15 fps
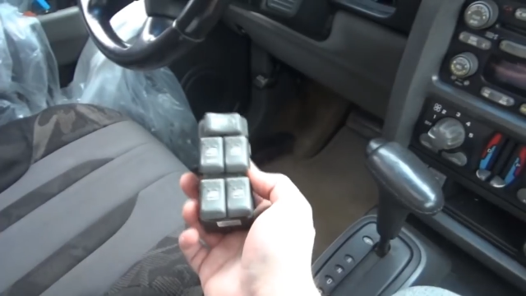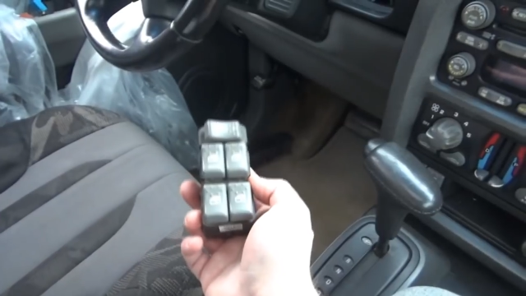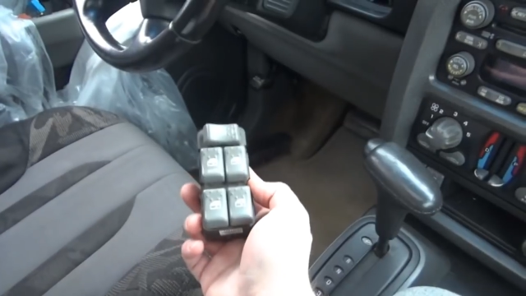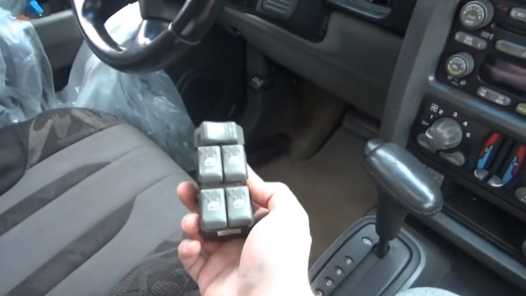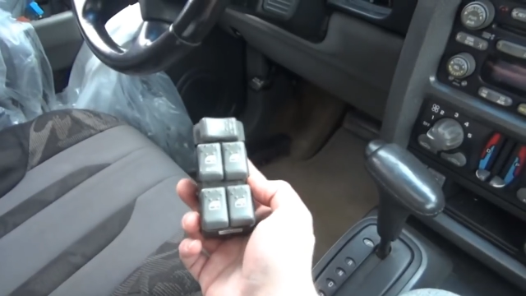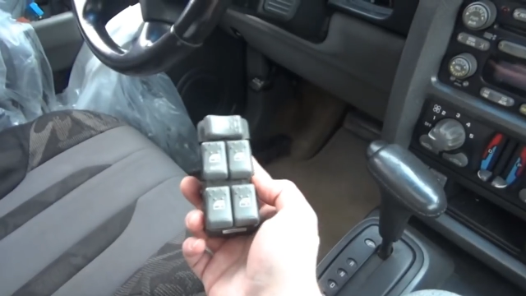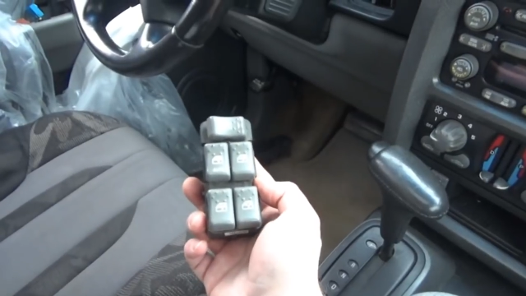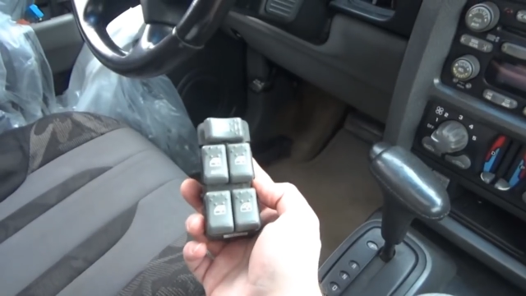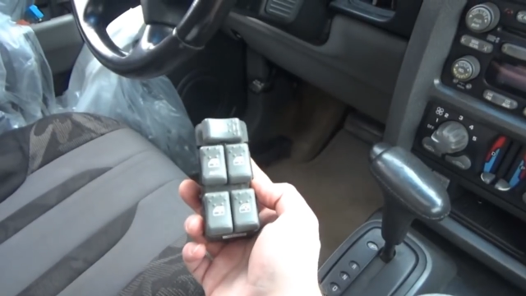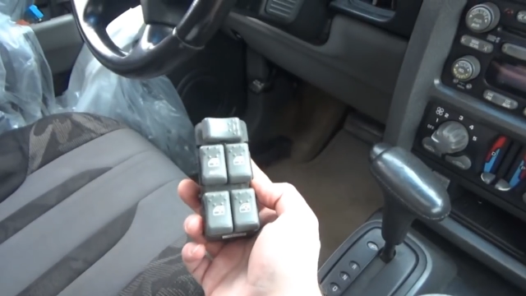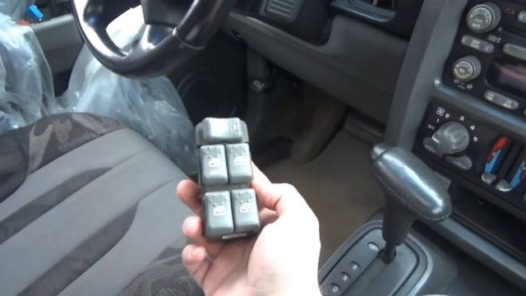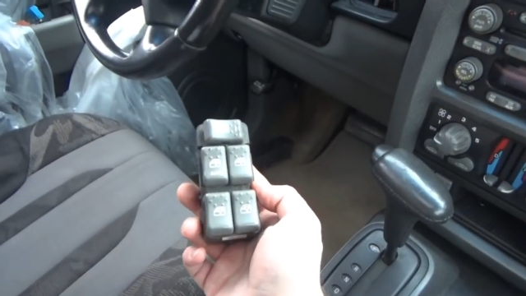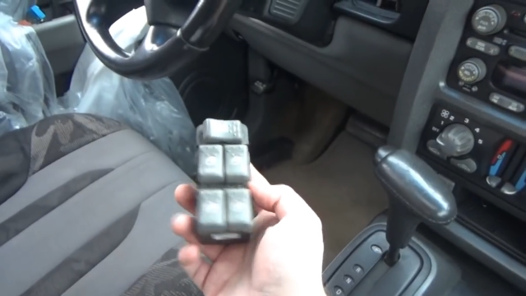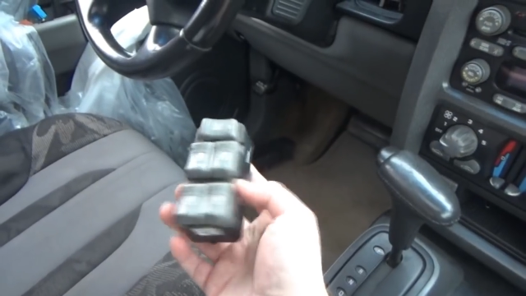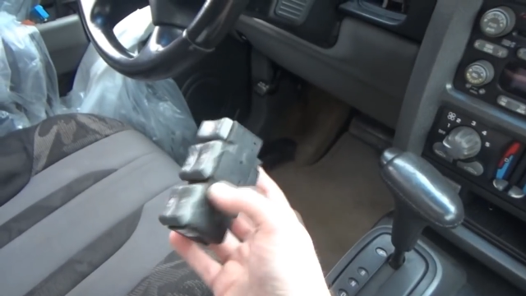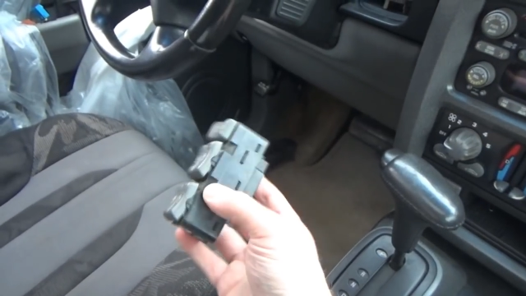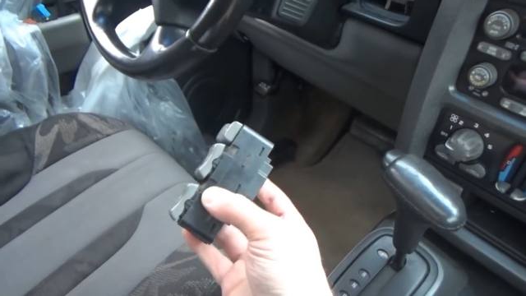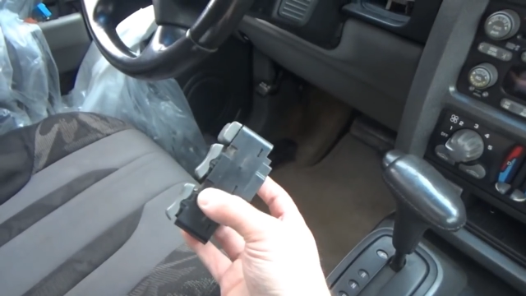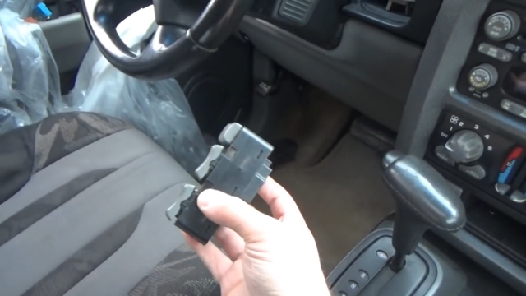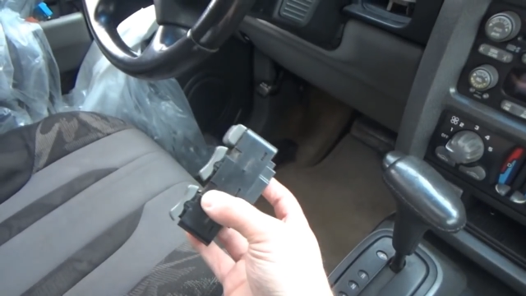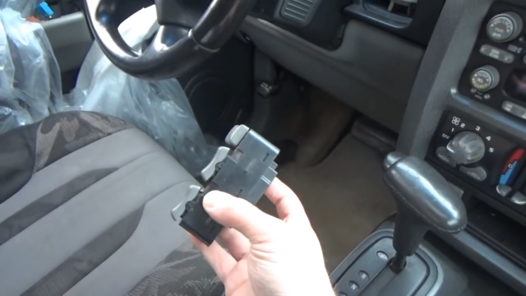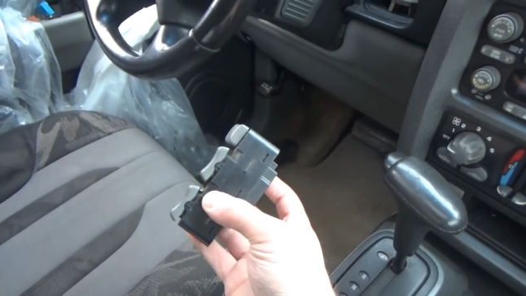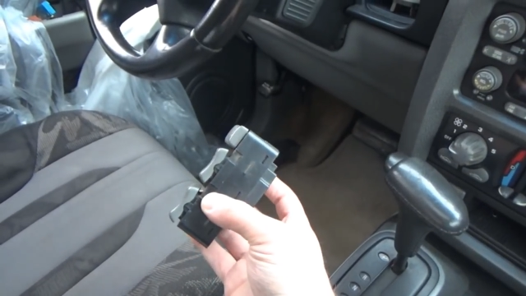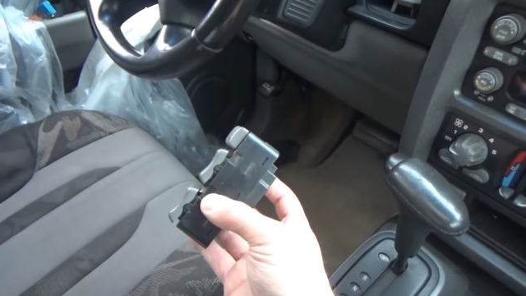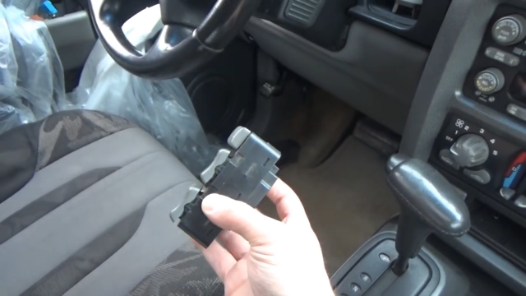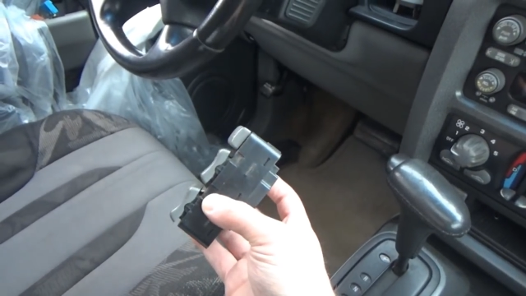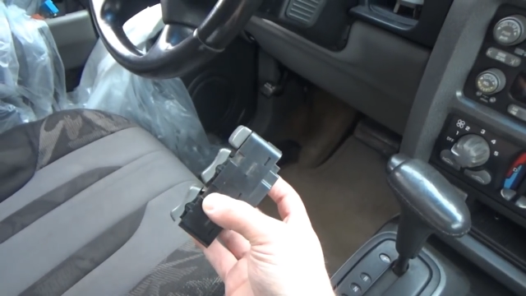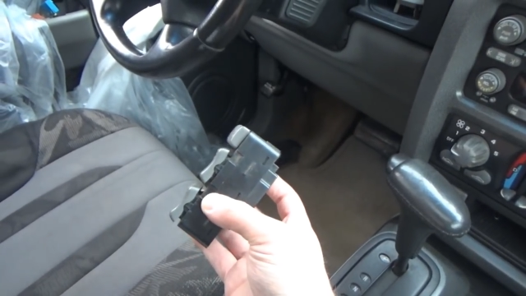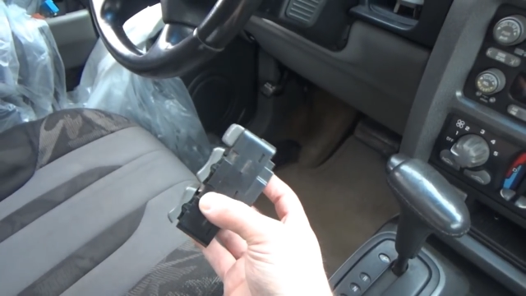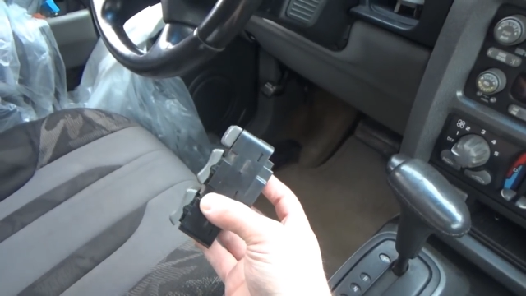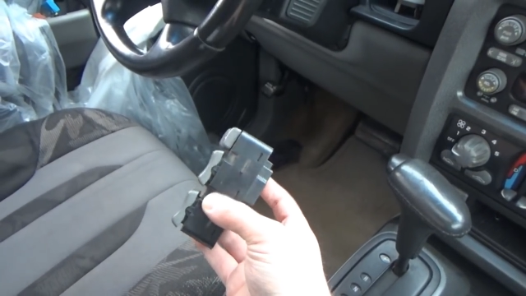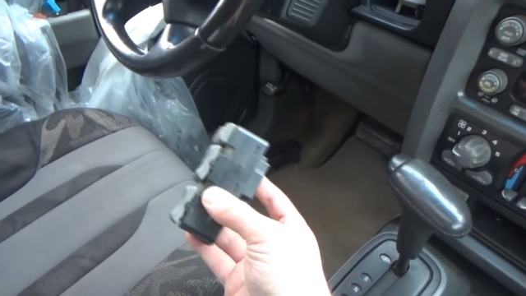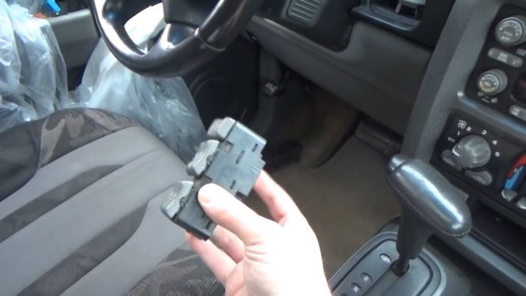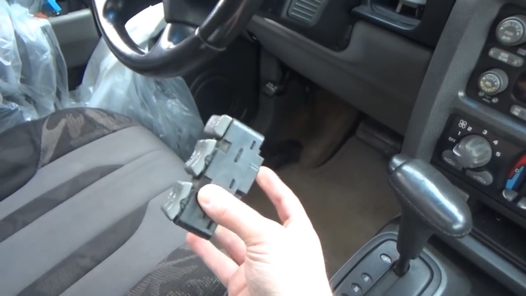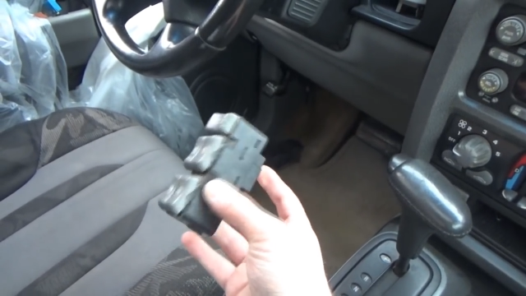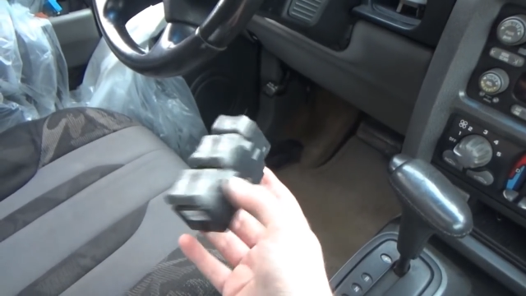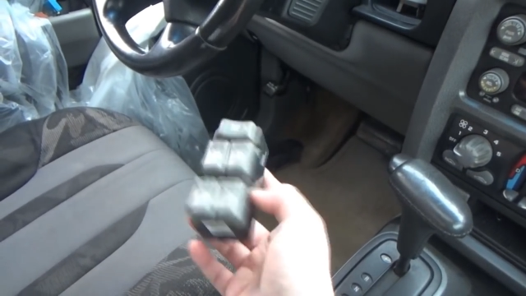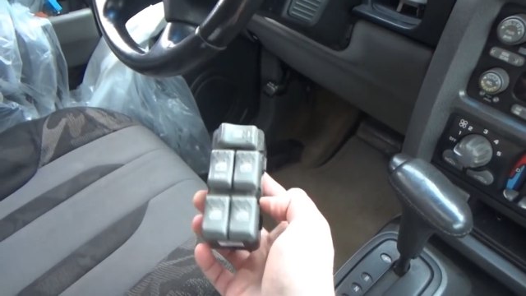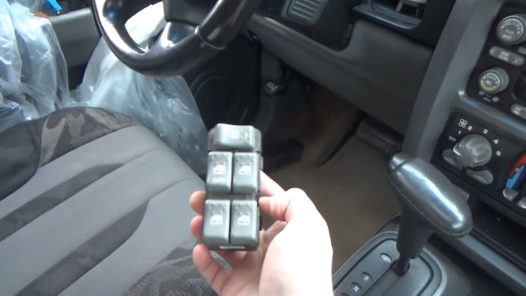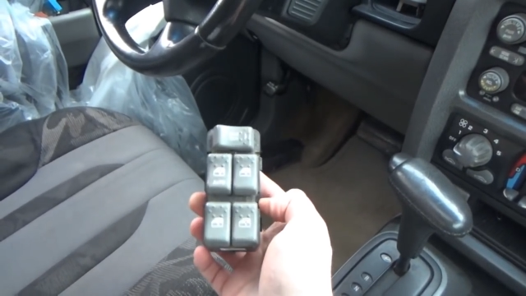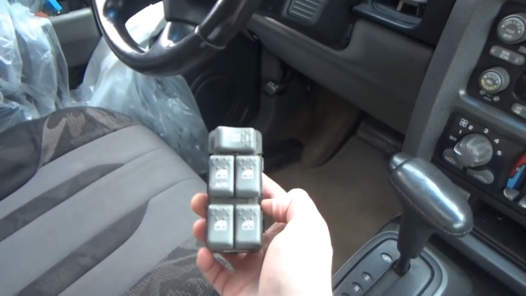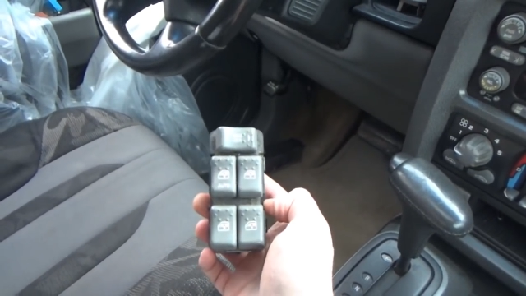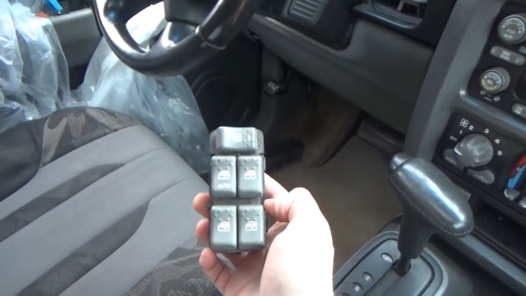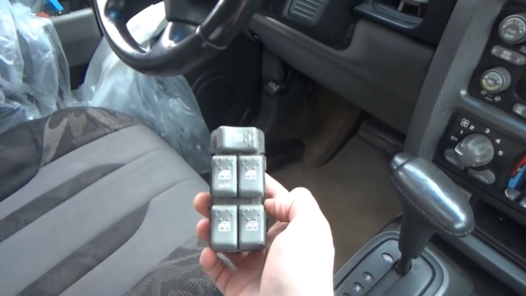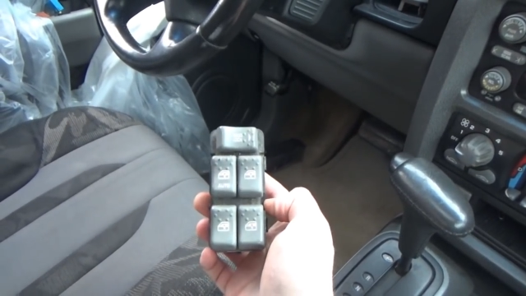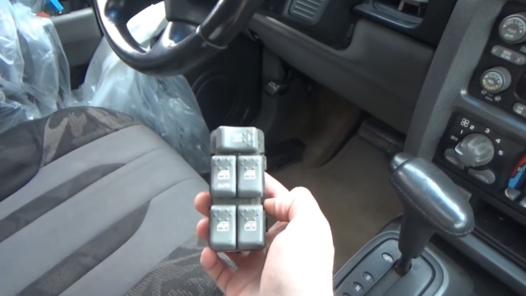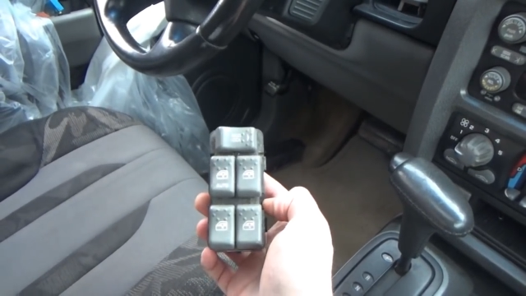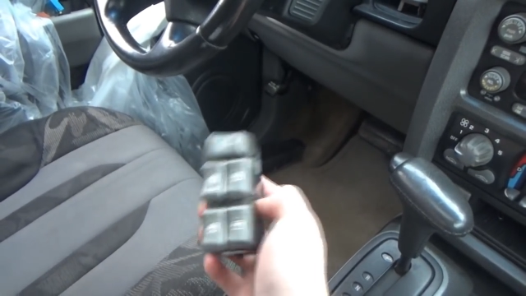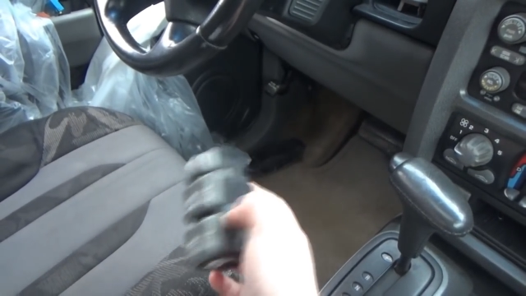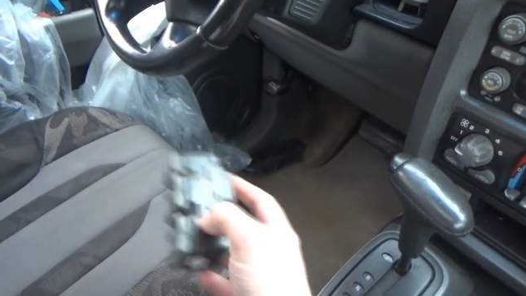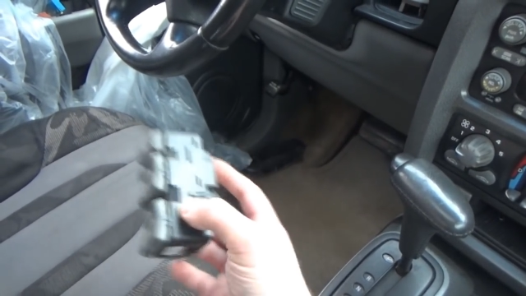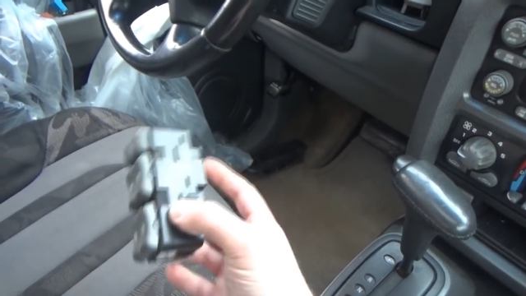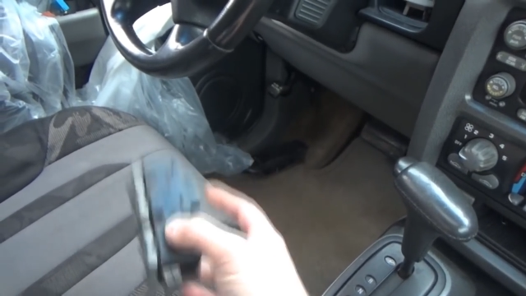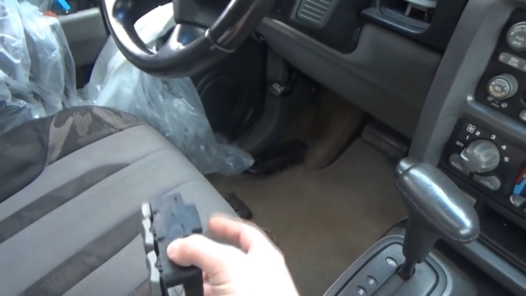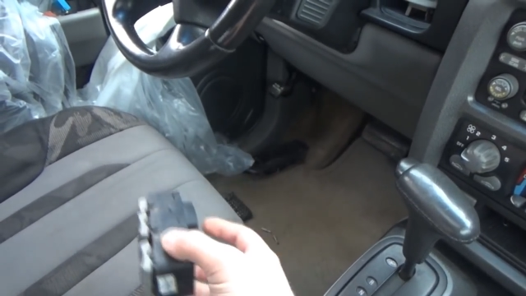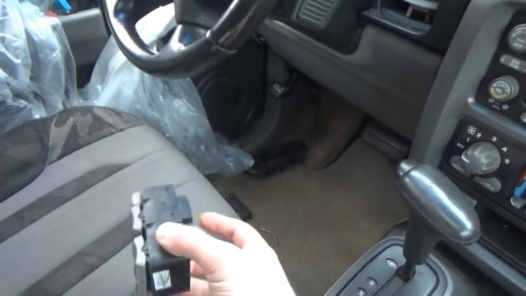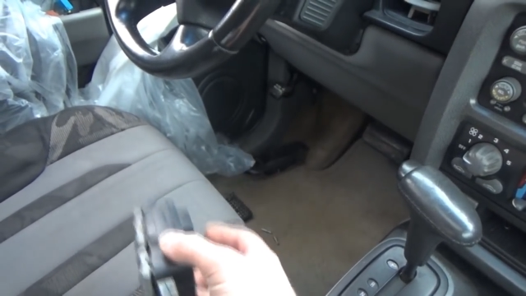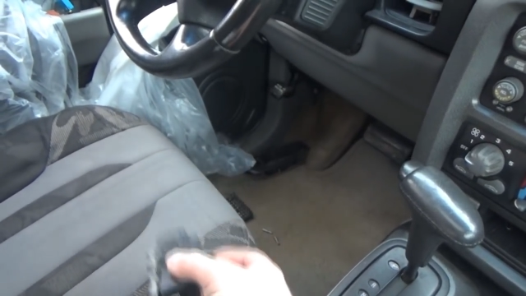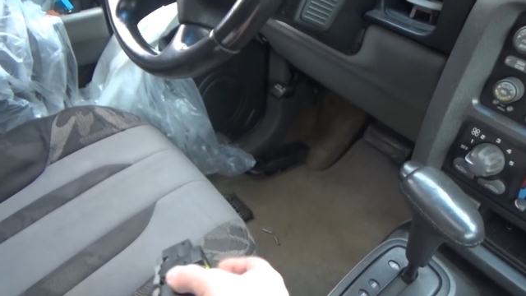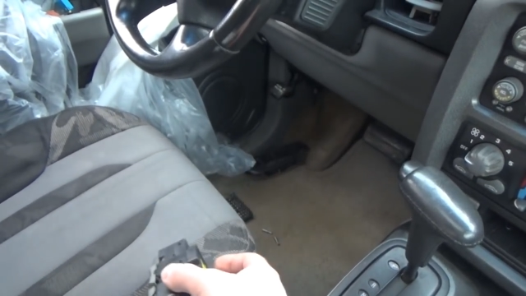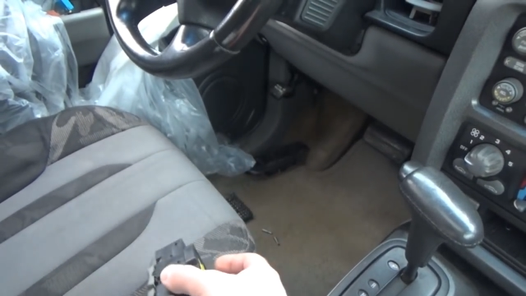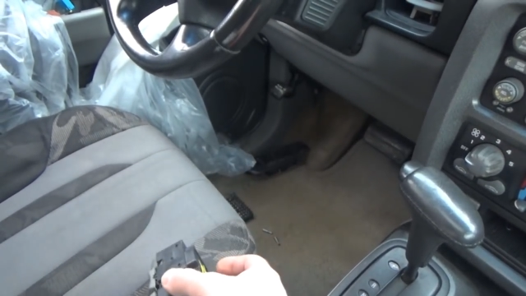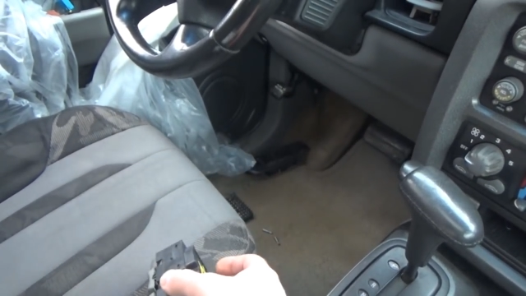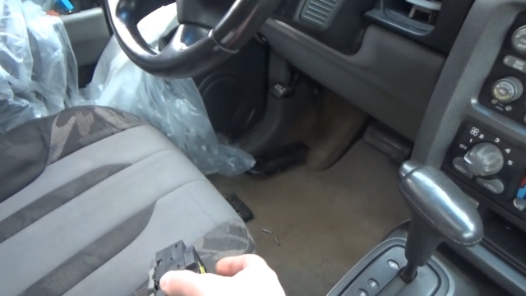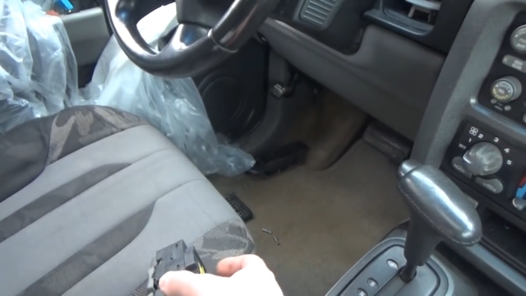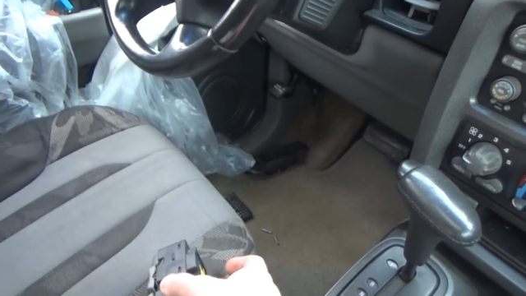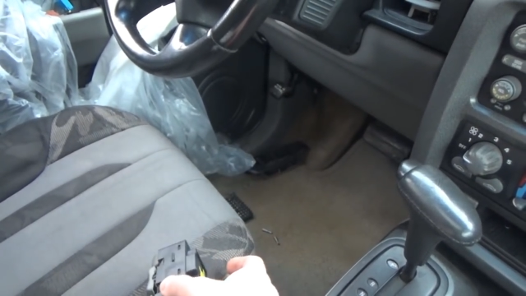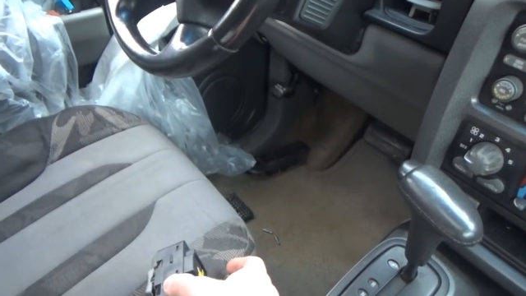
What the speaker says: No face is visible, so there are no lips to read.